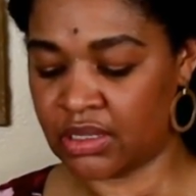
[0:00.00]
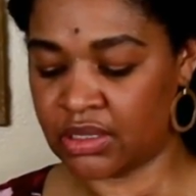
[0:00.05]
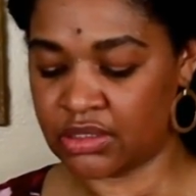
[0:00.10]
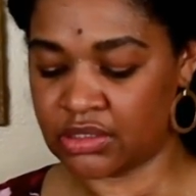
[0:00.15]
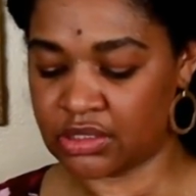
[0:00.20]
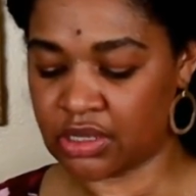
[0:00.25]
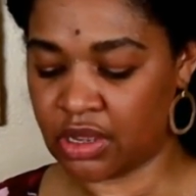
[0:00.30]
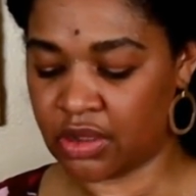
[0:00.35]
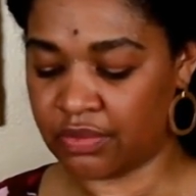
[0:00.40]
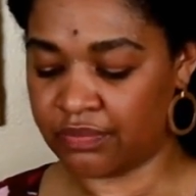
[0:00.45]

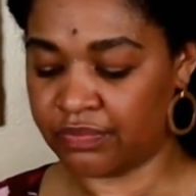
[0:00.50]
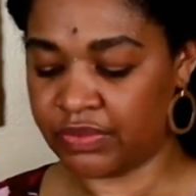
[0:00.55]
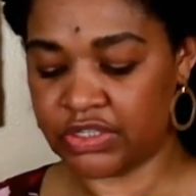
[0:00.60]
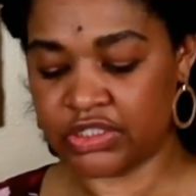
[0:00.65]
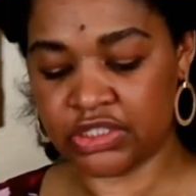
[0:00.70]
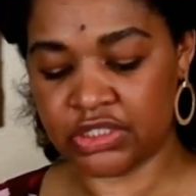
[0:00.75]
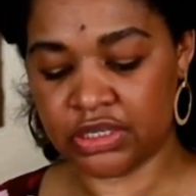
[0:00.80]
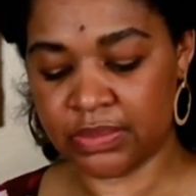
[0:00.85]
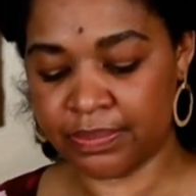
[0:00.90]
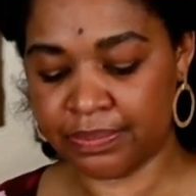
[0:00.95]
So it
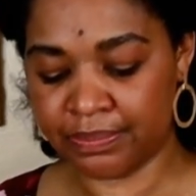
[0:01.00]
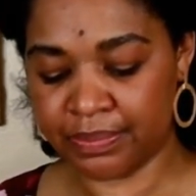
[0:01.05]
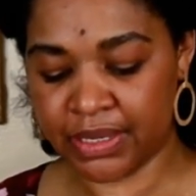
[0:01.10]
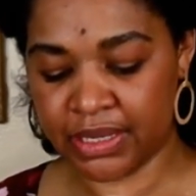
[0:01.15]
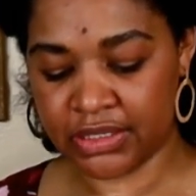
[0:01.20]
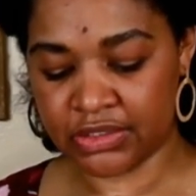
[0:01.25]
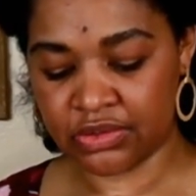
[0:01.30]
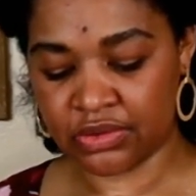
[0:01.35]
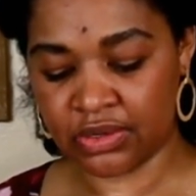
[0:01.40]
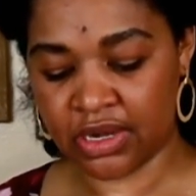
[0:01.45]
just
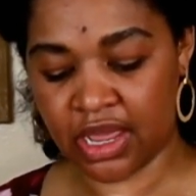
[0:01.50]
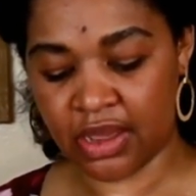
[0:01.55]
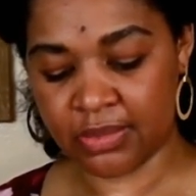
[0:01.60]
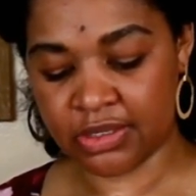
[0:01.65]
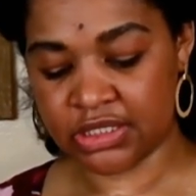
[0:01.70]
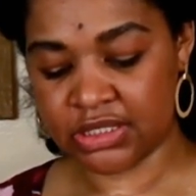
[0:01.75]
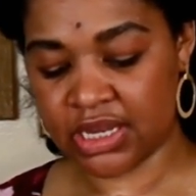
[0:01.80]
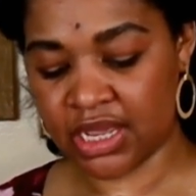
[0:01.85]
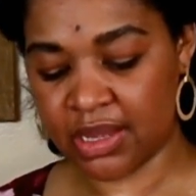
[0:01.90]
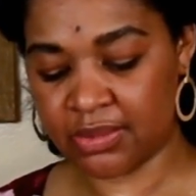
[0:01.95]
depends on how
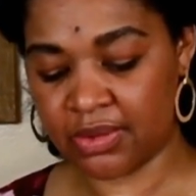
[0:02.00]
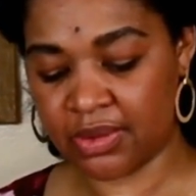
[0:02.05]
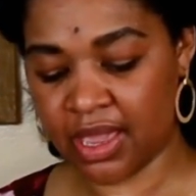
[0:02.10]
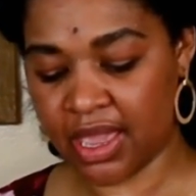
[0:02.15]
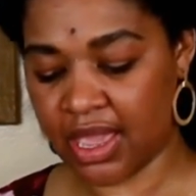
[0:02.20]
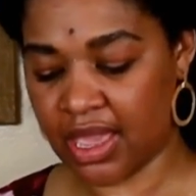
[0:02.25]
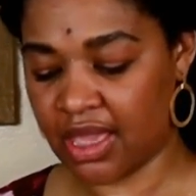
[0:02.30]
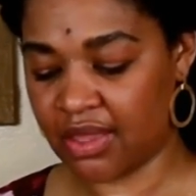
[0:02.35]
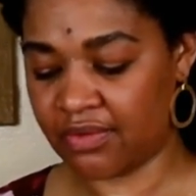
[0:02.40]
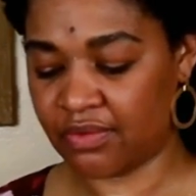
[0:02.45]
much time you
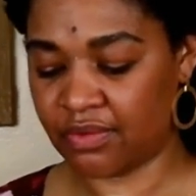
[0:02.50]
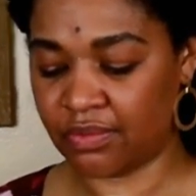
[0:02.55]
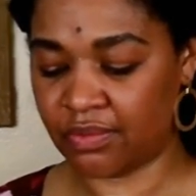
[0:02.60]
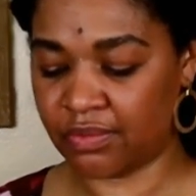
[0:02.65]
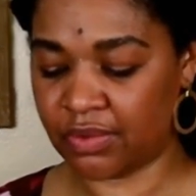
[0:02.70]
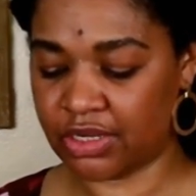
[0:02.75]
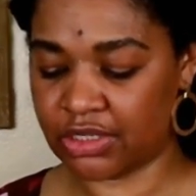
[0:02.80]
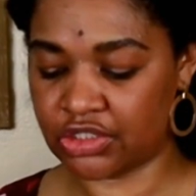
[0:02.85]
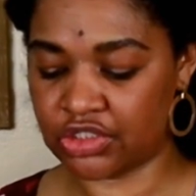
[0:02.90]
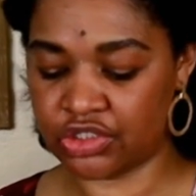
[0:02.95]
have,
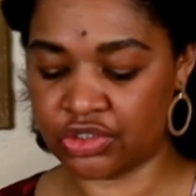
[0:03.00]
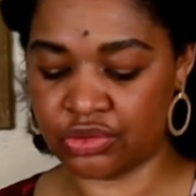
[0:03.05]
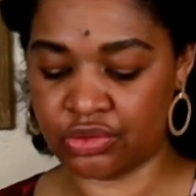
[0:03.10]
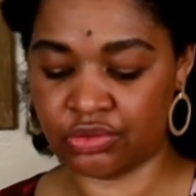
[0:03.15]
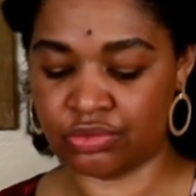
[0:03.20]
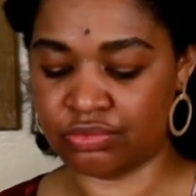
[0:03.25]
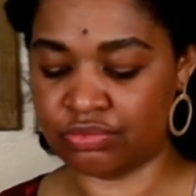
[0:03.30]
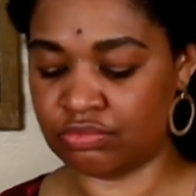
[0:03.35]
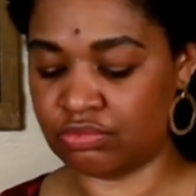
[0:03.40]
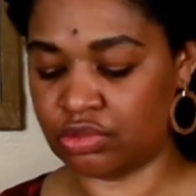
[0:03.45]
what
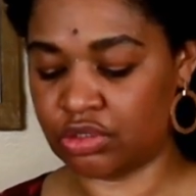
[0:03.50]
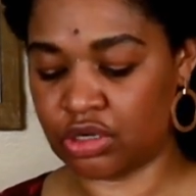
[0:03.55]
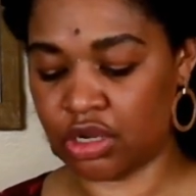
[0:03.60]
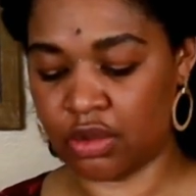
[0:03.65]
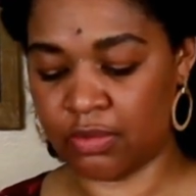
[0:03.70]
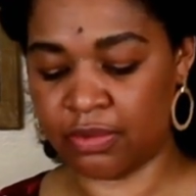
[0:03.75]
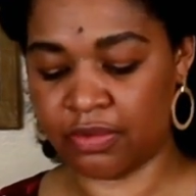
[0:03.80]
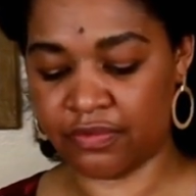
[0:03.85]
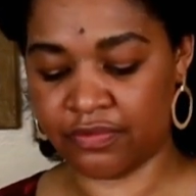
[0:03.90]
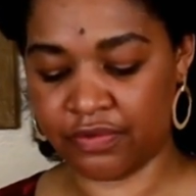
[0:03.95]
you
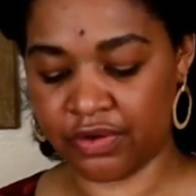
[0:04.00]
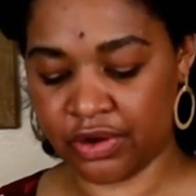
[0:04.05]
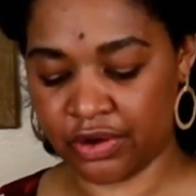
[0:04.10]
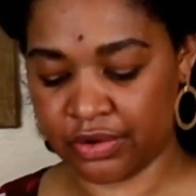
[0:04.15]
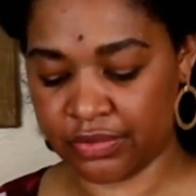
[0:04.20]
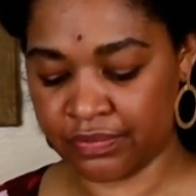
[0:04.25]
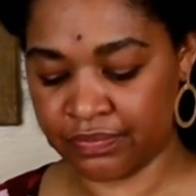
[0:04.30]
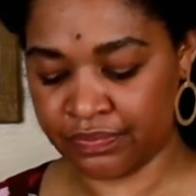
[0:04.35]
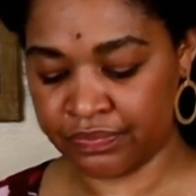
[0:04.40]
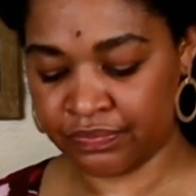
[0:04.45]
prefer.